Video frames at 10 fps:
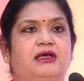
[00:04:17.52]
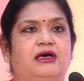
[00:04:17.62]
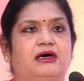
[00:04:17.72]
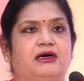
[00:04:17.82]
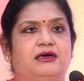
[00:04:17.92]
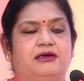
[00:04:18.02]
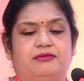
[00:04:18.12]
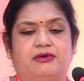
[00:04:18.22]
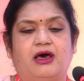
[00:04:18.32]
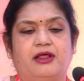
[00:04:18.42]

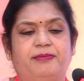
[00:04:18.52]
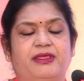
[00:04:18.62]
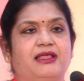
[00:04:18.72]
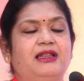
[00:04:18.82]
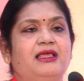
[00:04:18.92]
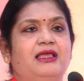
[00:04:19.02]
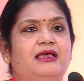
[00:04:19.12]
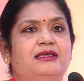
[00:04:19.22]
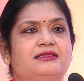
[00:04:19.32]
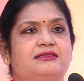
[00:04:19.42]
RPL,
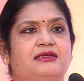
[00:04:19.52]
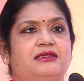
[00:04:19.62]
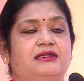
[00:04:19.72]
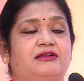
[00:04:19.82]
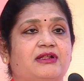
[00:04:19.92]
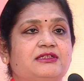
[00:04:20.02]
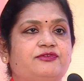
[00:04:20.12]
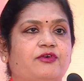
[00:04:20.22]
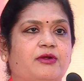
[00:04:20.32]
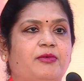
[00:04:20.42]
is it runs
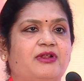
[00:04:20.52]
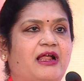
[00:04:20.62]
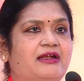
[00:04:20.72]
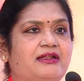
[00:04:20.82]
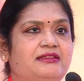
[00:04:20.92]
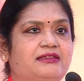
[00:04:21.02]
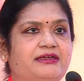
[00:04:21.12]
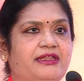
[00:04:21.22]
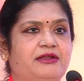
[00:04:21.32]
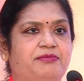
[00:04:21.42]
for about
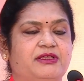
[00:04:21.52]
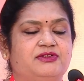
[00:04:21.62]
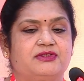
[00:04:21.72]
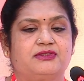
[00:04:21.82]
138 pages.